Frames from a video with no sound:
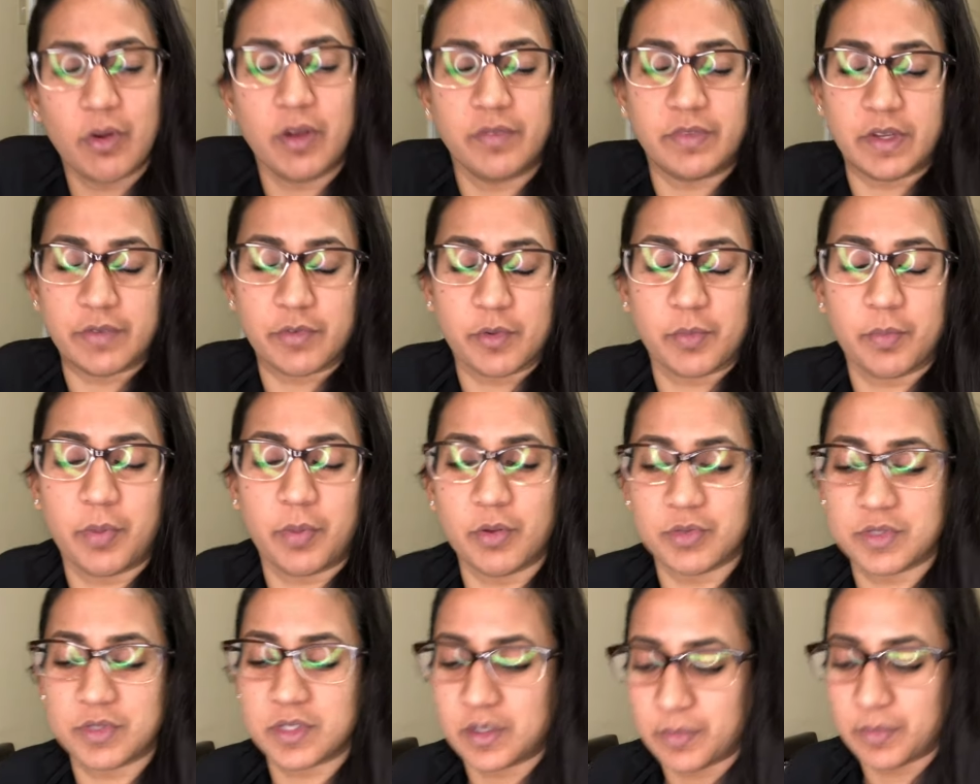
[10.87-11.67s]
I've never
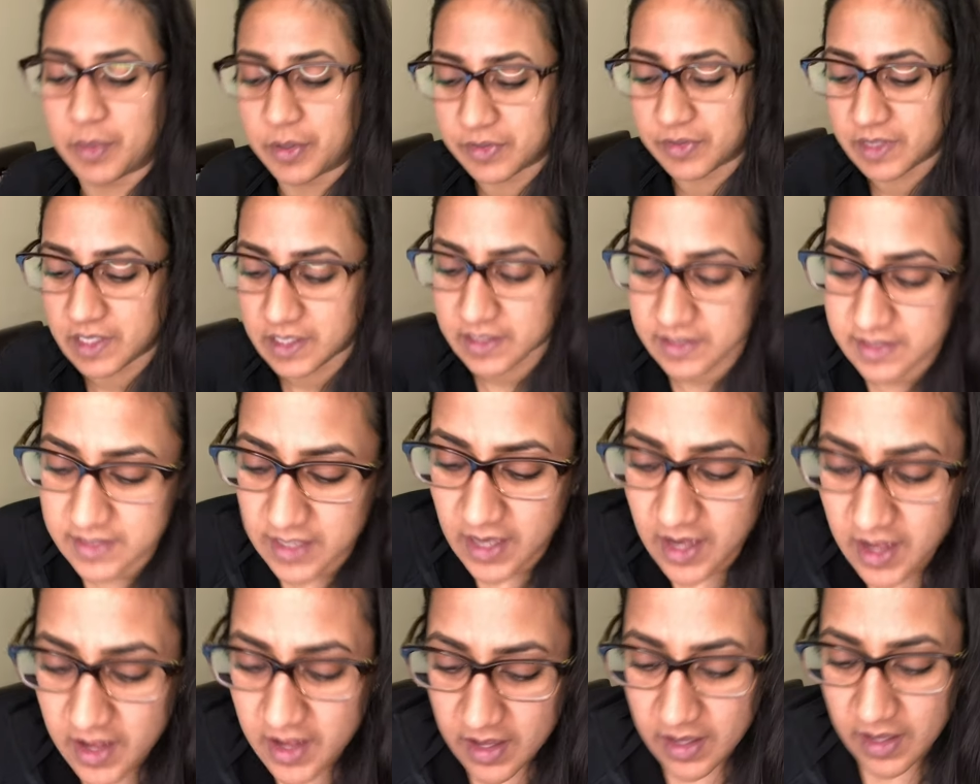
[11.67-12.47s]
posted about these
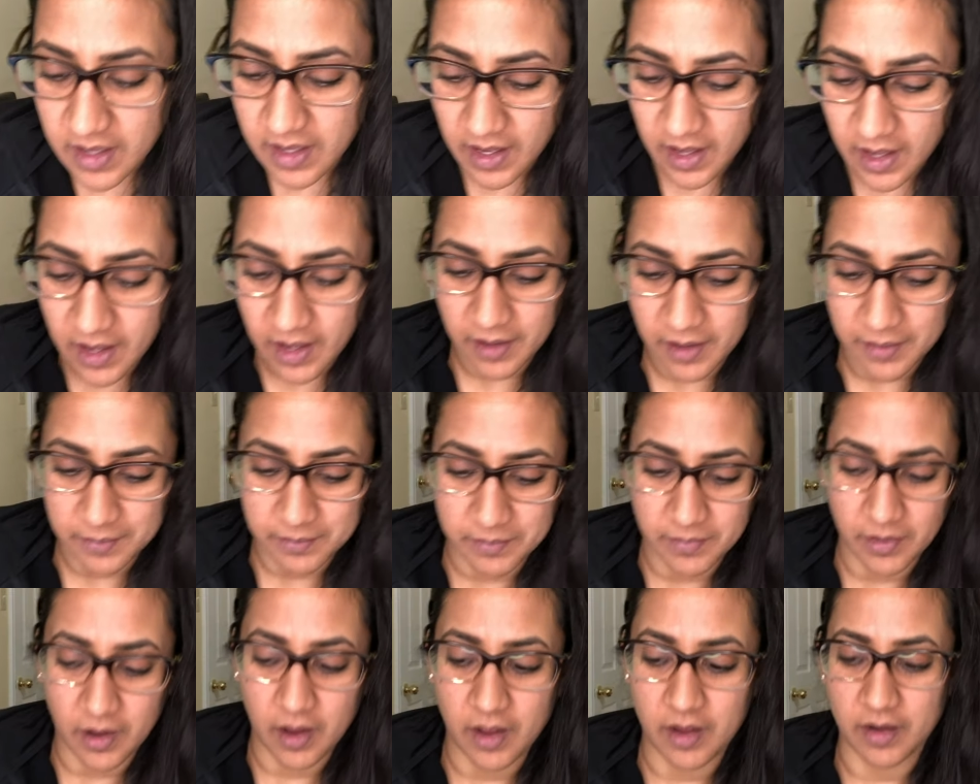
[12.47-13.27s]

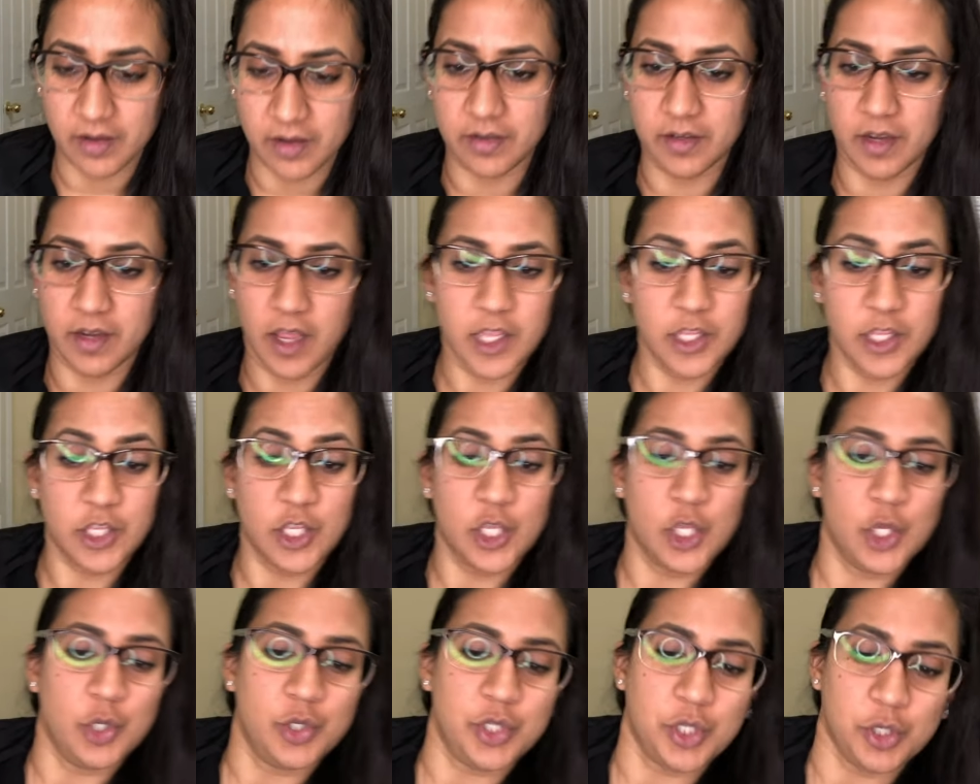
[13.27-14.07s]
on
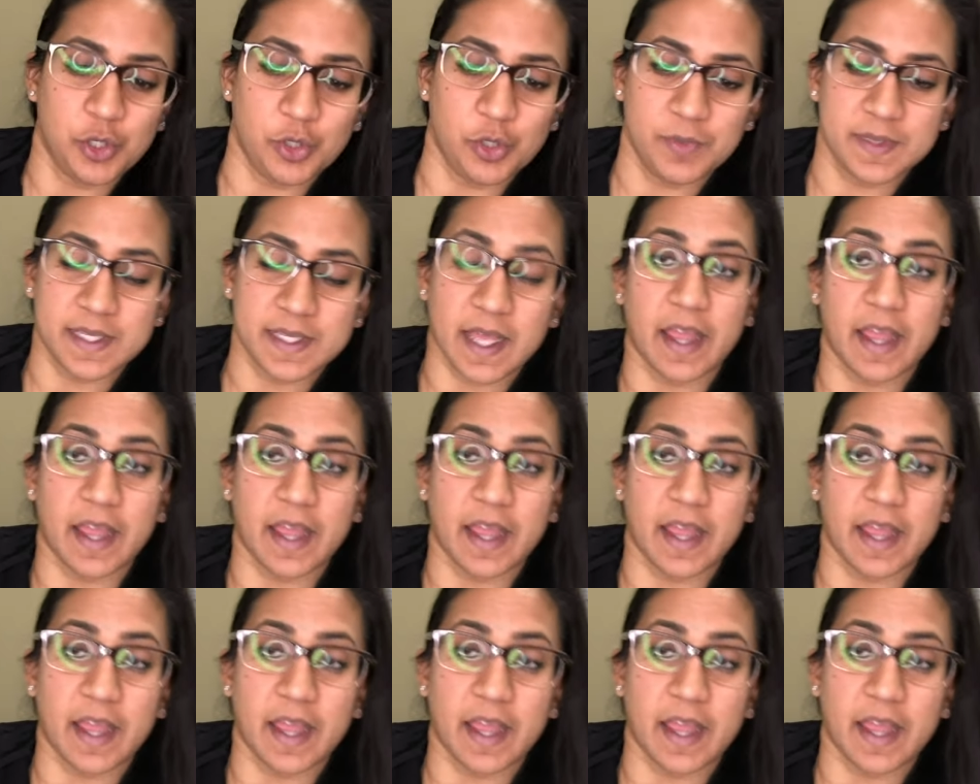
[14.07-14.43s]
YouTube's.